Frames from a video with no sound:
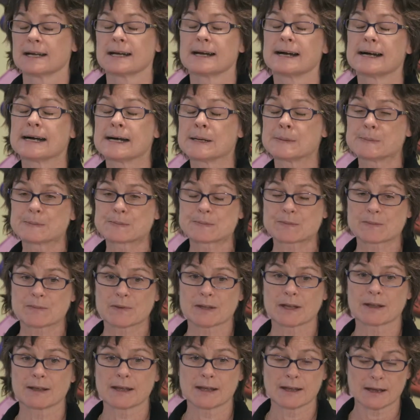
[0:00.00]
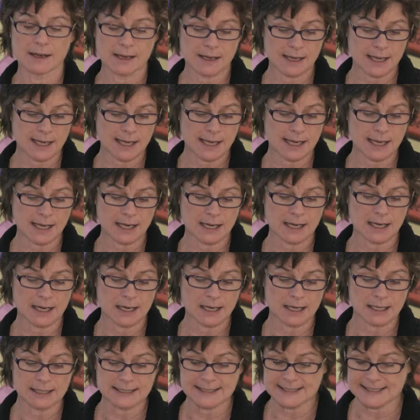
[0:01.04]
A
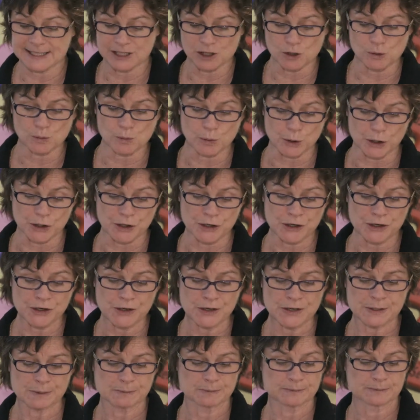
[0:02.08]
single word,